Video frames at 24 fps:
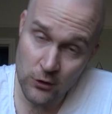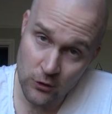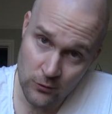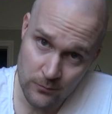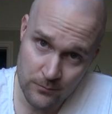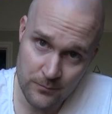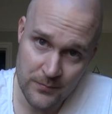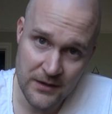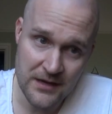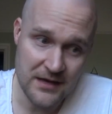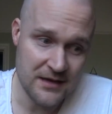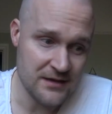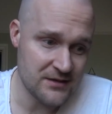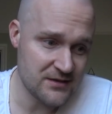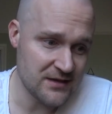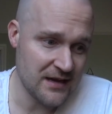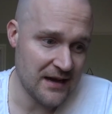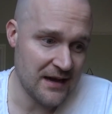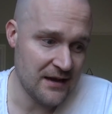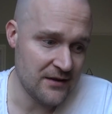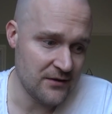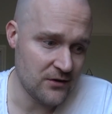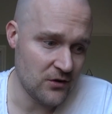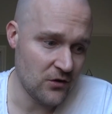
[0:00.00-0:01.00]
upbeat
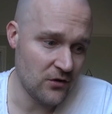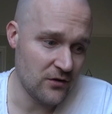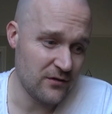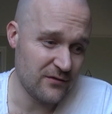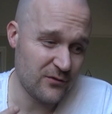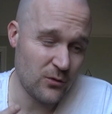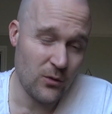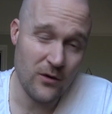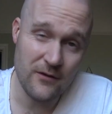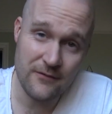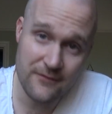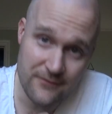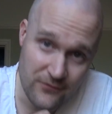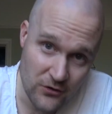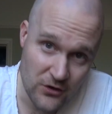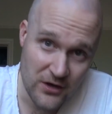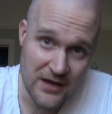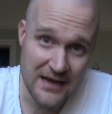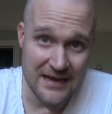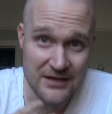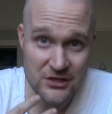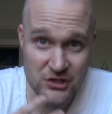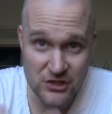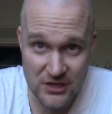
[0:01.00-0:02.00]
and kind of quite
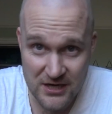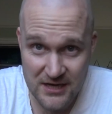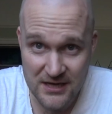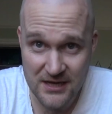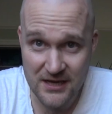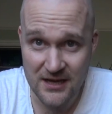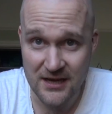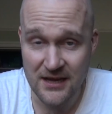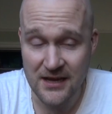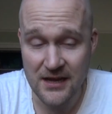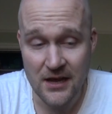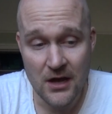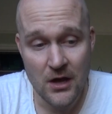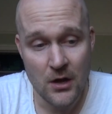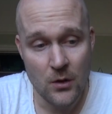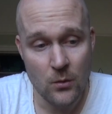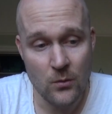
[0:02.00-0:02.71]
funny and cheeky,